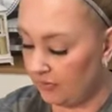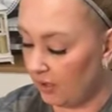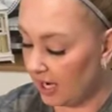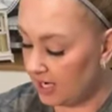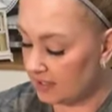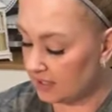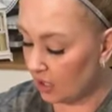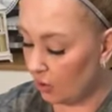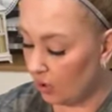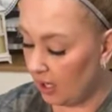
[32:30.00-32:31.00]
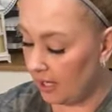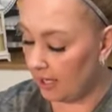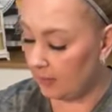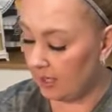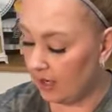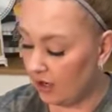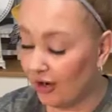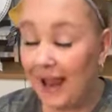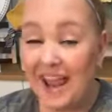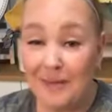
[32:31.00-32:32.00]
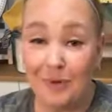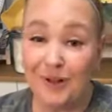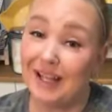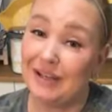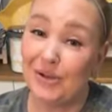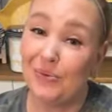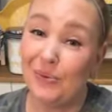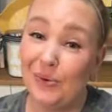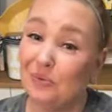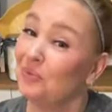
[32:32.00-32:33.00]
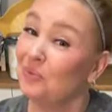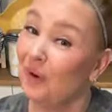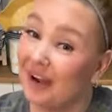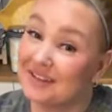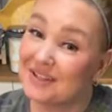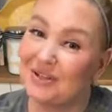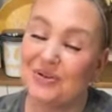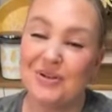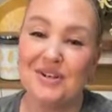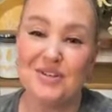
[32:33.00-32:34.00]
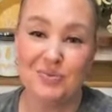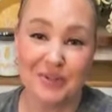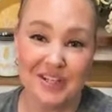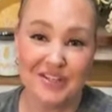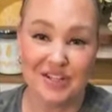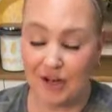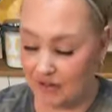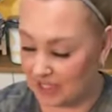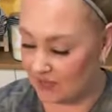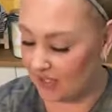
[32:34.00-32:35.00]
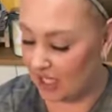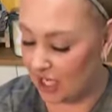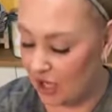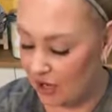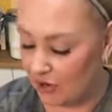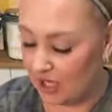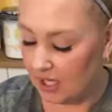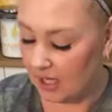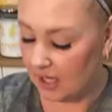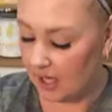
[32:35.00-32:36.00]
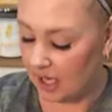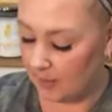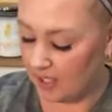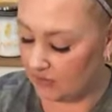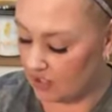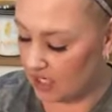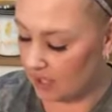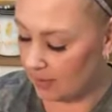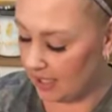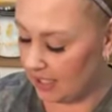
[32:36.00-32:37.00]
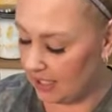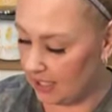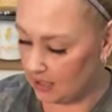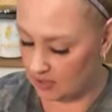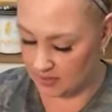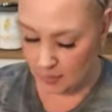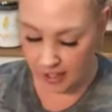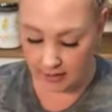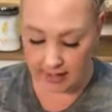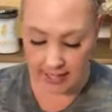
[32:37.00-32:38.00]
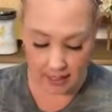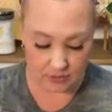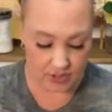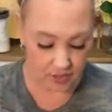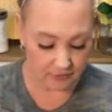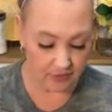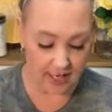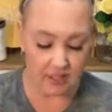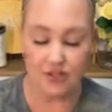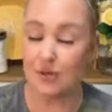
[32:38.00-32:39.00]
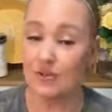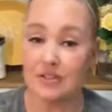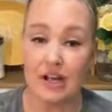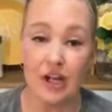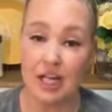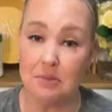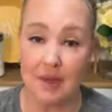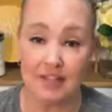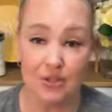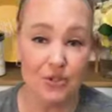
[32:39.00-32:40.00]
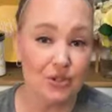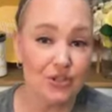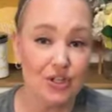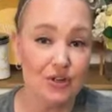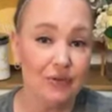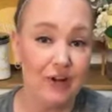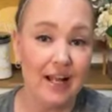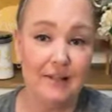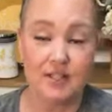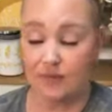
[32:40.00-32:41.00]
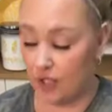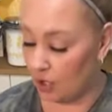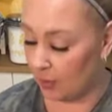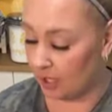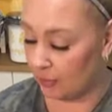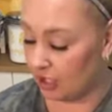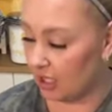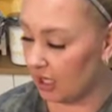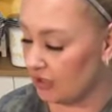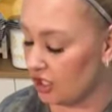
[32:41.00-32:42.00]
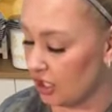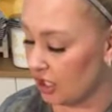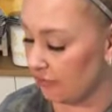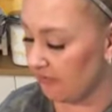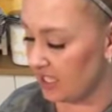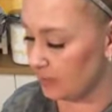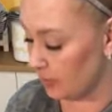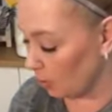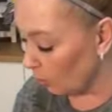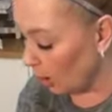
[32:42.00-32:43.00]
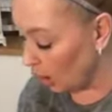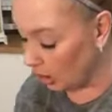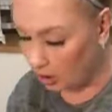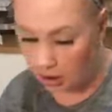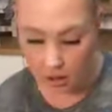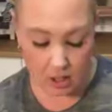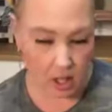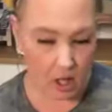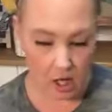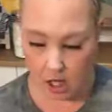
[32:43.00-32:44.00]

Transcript: But if you guys are able and you want to, could you please share this video? Hit the share button, sprinkle it out to your friends. You can share it in Messenger to your friends if you don't want to put it on your Facebook wall.